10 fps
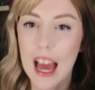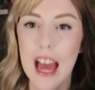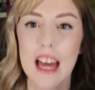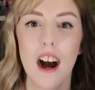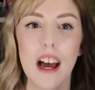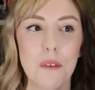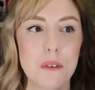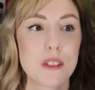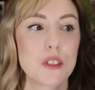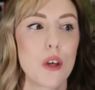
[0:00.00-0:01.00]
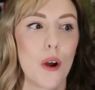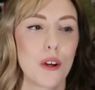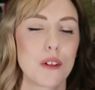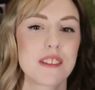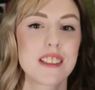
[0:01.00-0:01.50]
And I was so
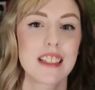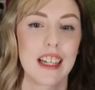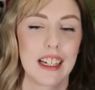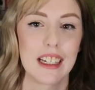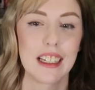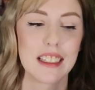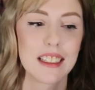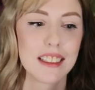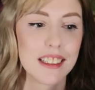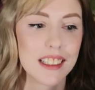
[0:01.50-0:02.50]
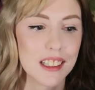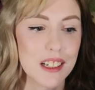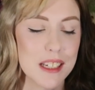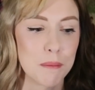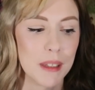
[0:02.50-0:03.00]
scared
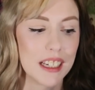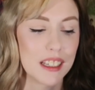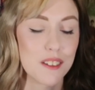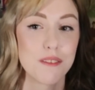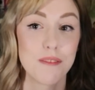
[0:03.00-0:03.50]
because I'm like,